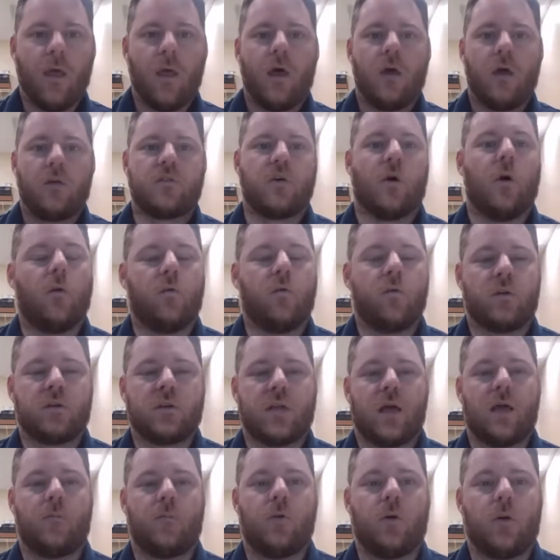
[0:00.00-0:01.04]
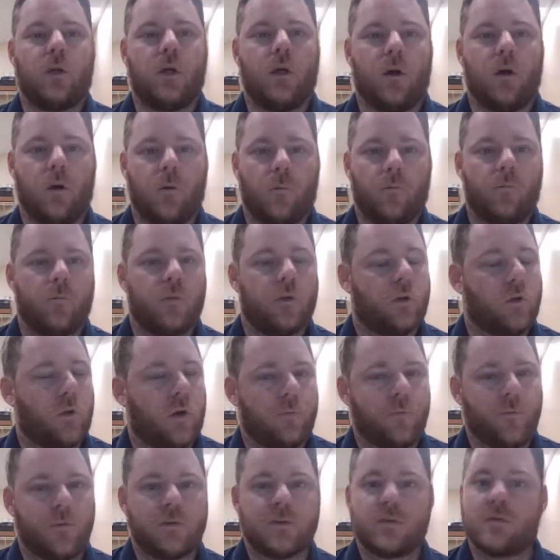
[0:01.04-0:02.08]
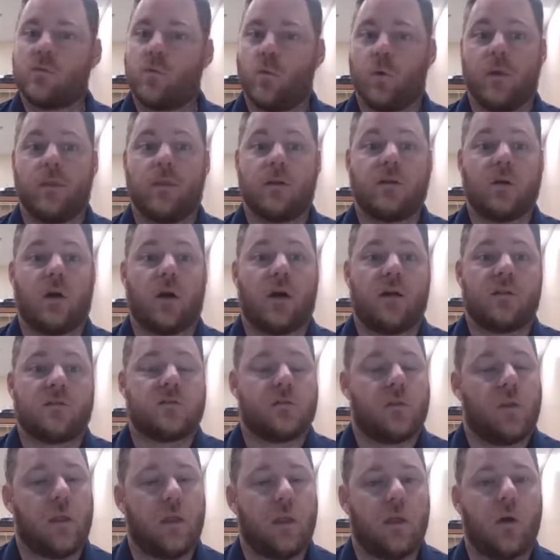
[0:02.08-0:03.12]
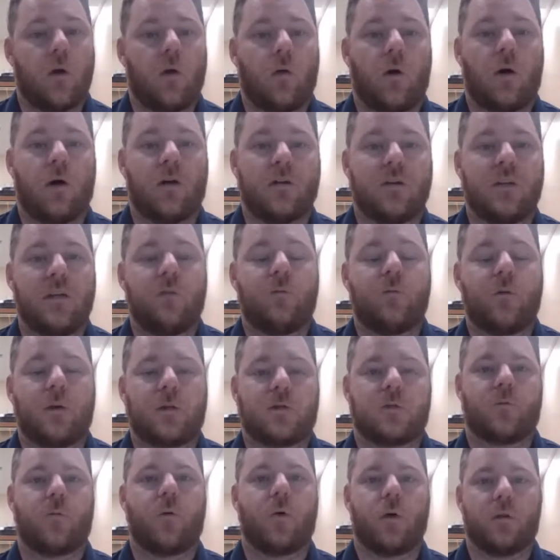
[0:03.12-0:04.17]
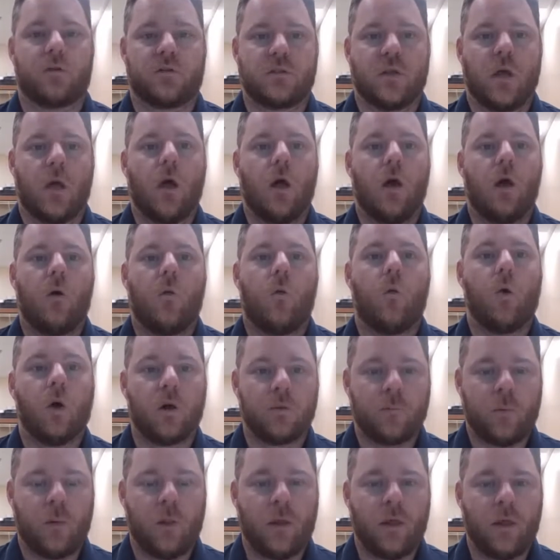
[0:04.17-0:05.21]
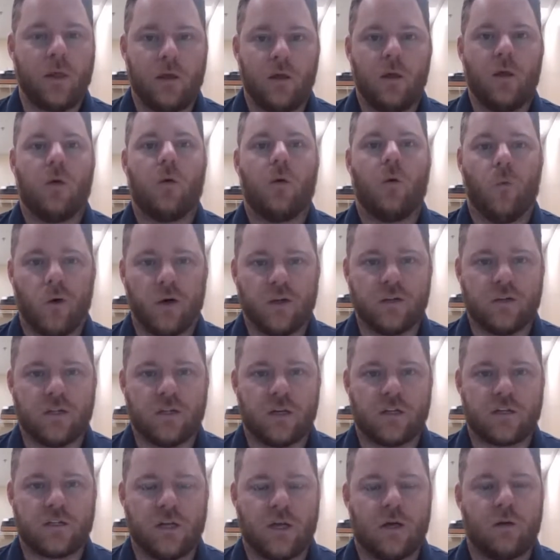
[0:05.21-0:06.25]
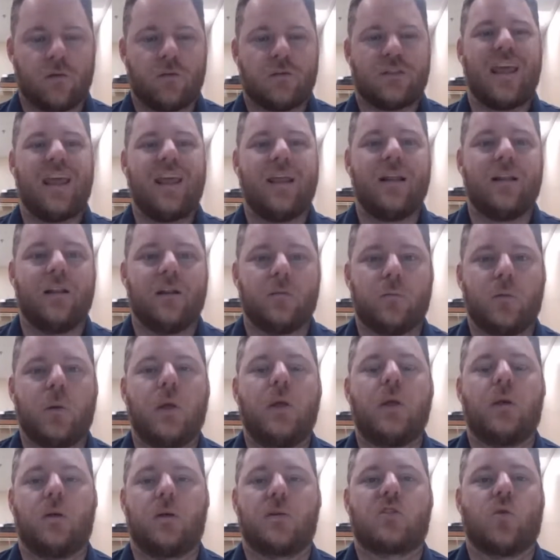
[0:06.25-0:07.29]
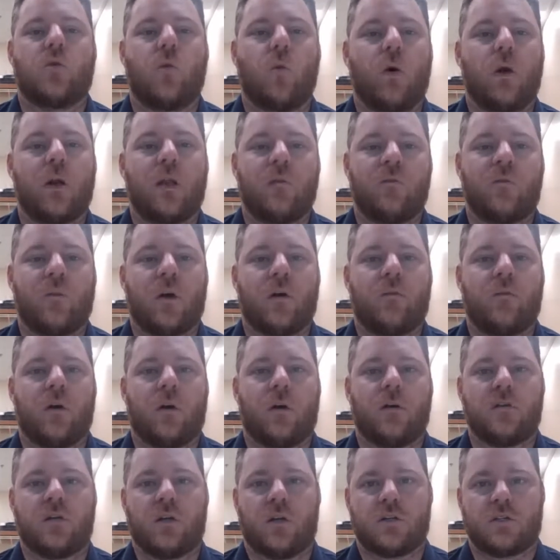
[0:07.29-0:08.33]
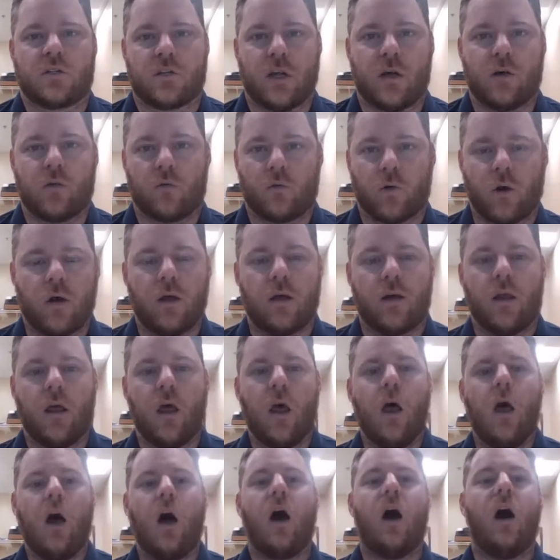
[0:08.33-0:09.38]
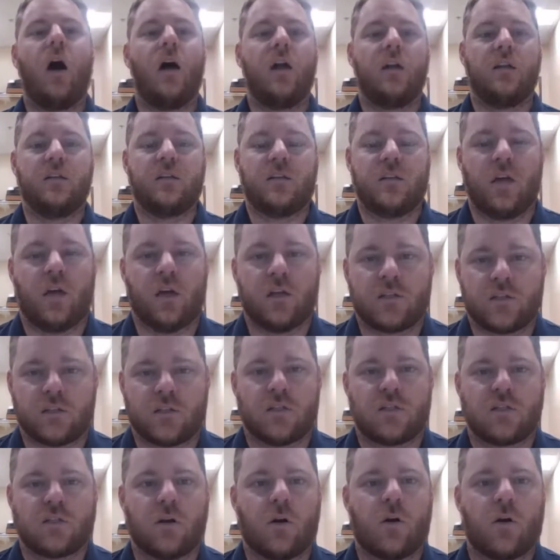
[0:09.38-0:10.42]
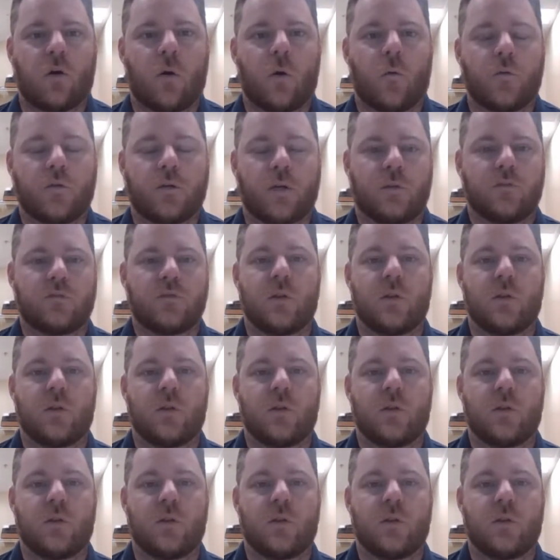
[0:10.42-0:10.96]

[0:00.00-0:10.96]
So overtime we go. Griffins win the toss, so they go on defense first. 1 play, 1 touchdown. Talon Peters, 25-yard touchdown run, untouched to start overtime.